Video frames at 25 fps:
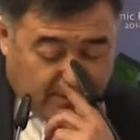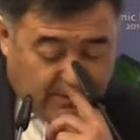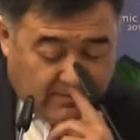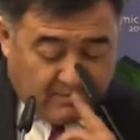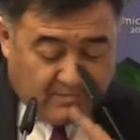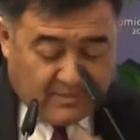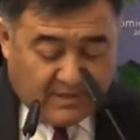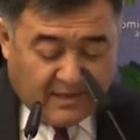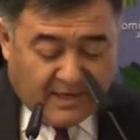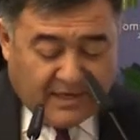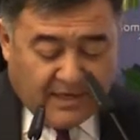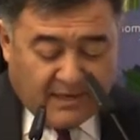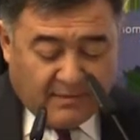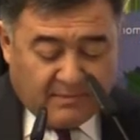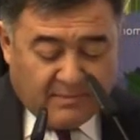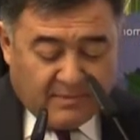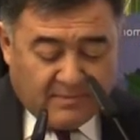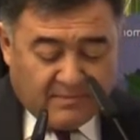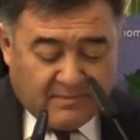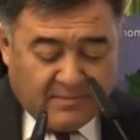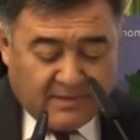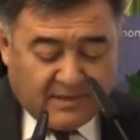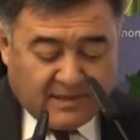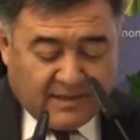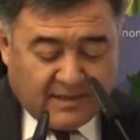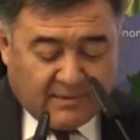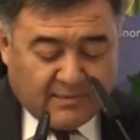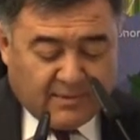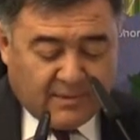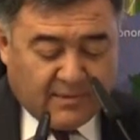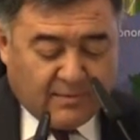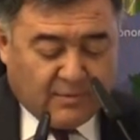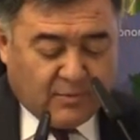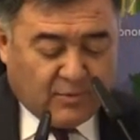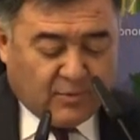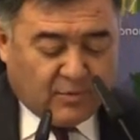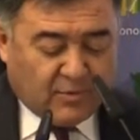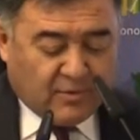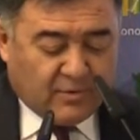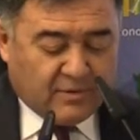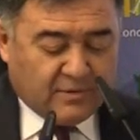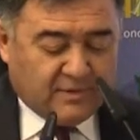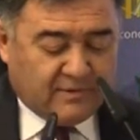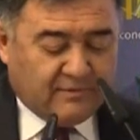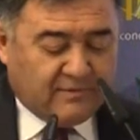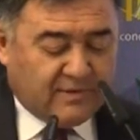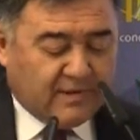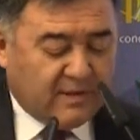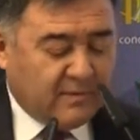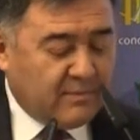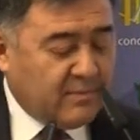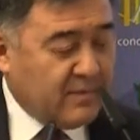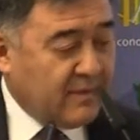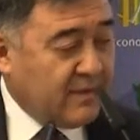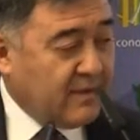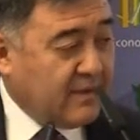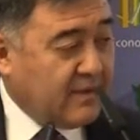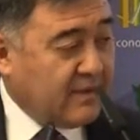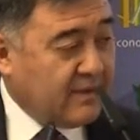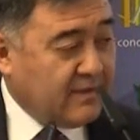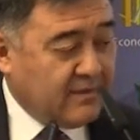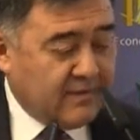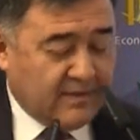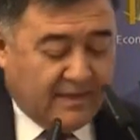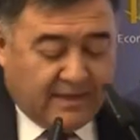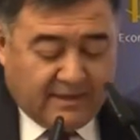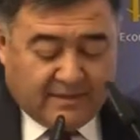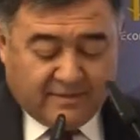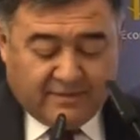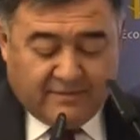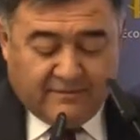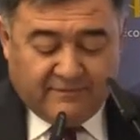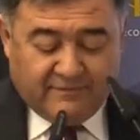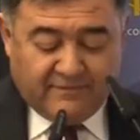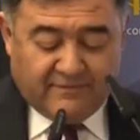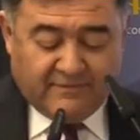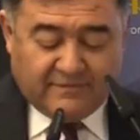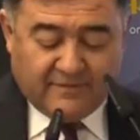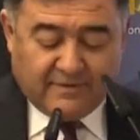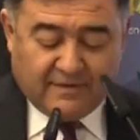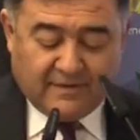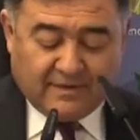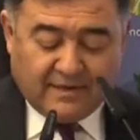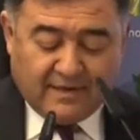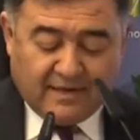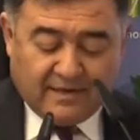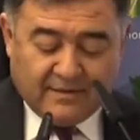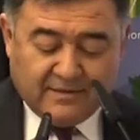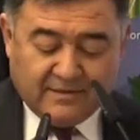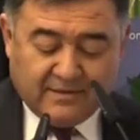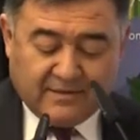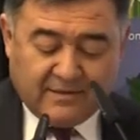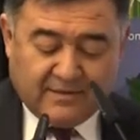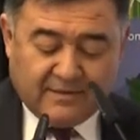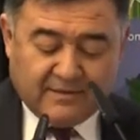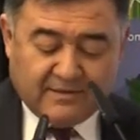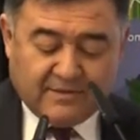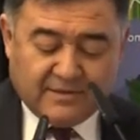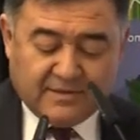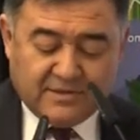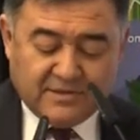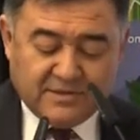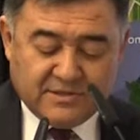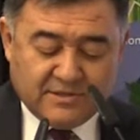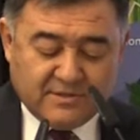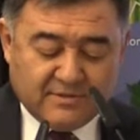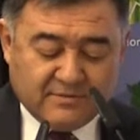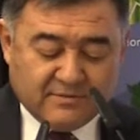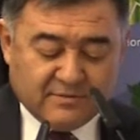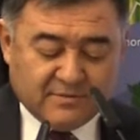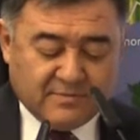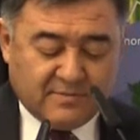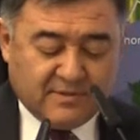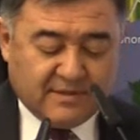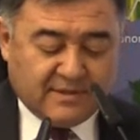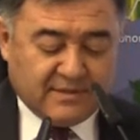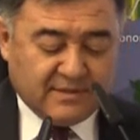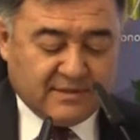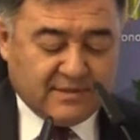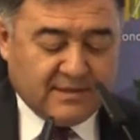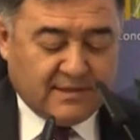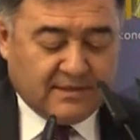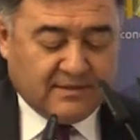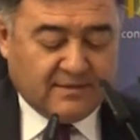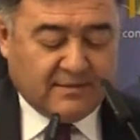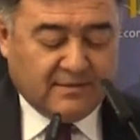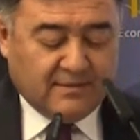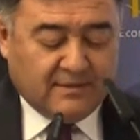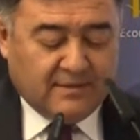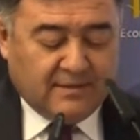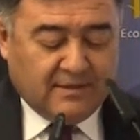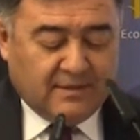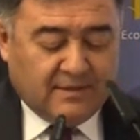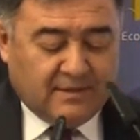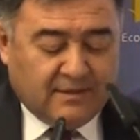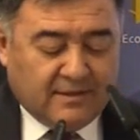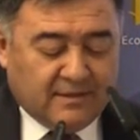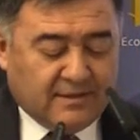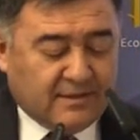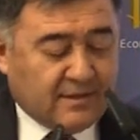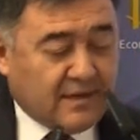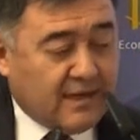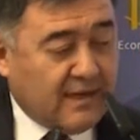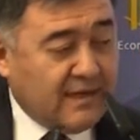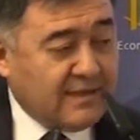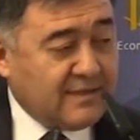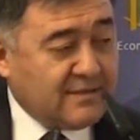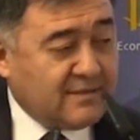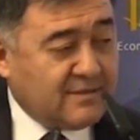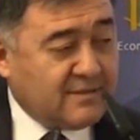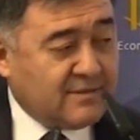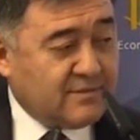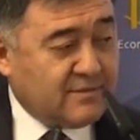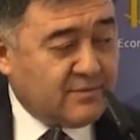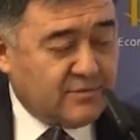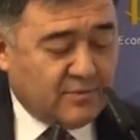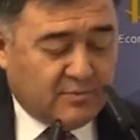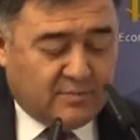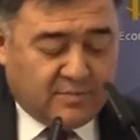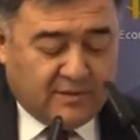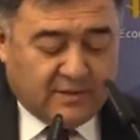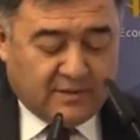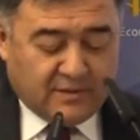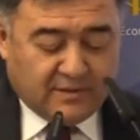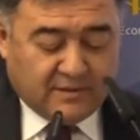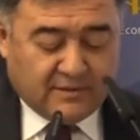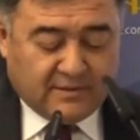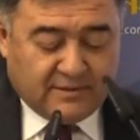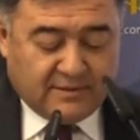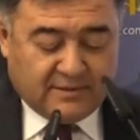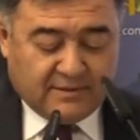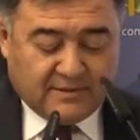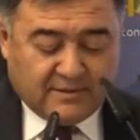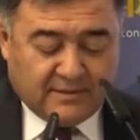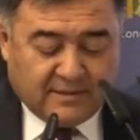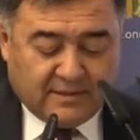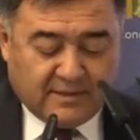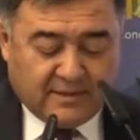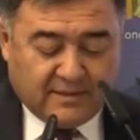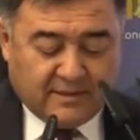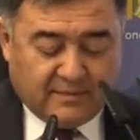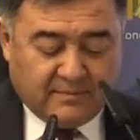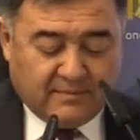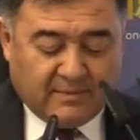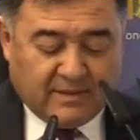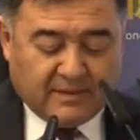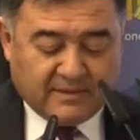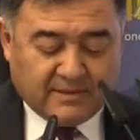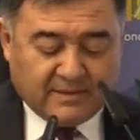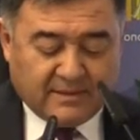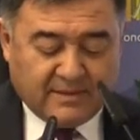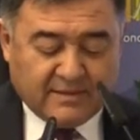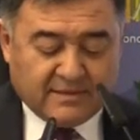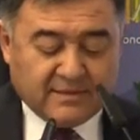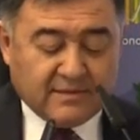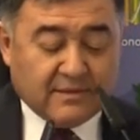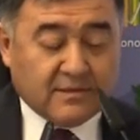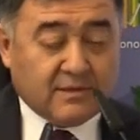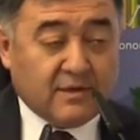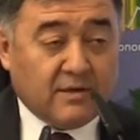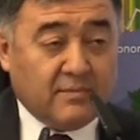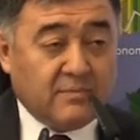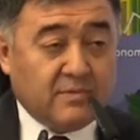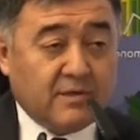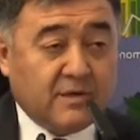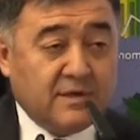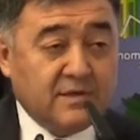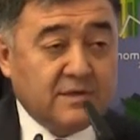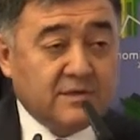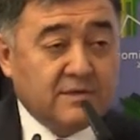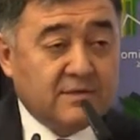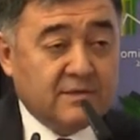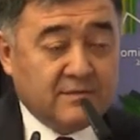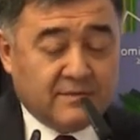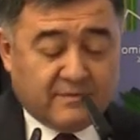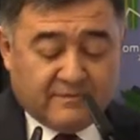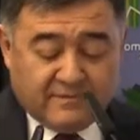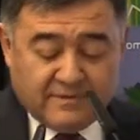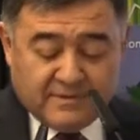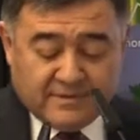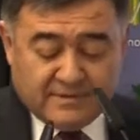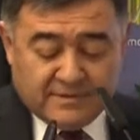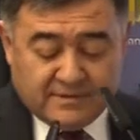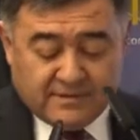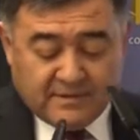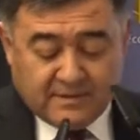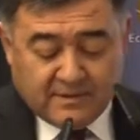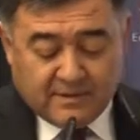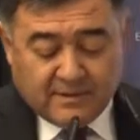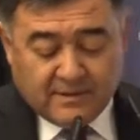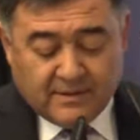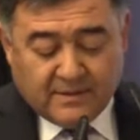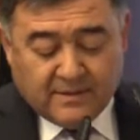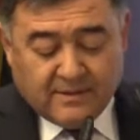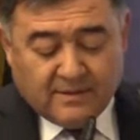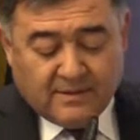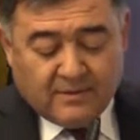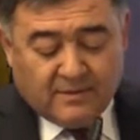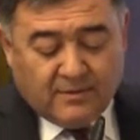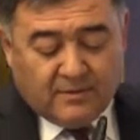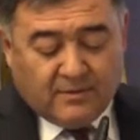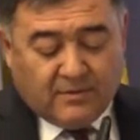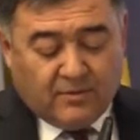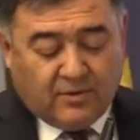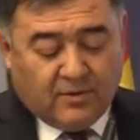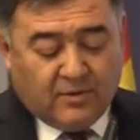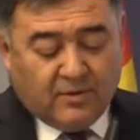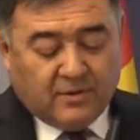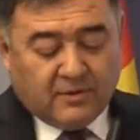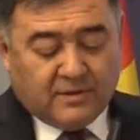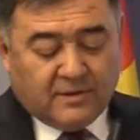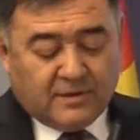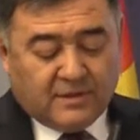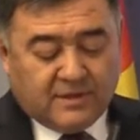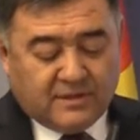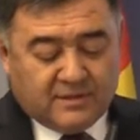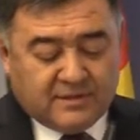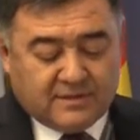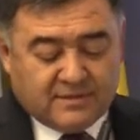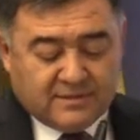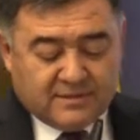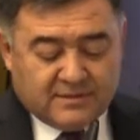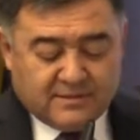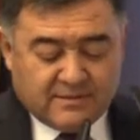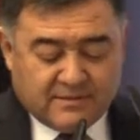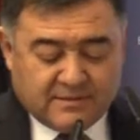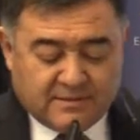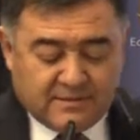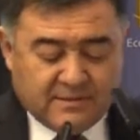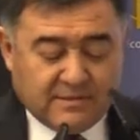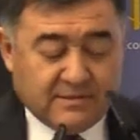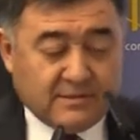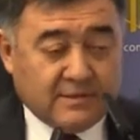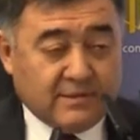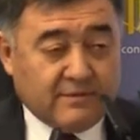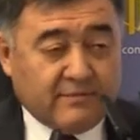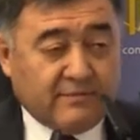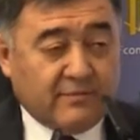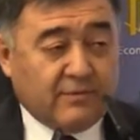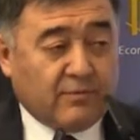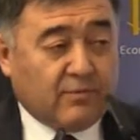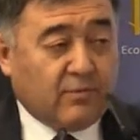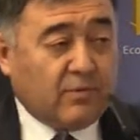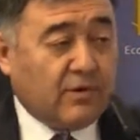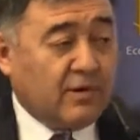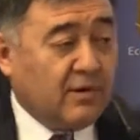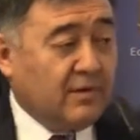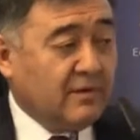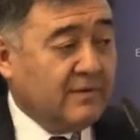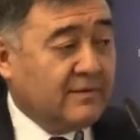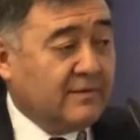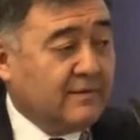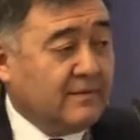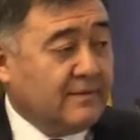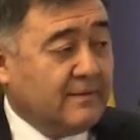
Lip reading: becoming more developing and active country in the region, Uzbekistan tries to build multilateral cooperation with all the regions of the world.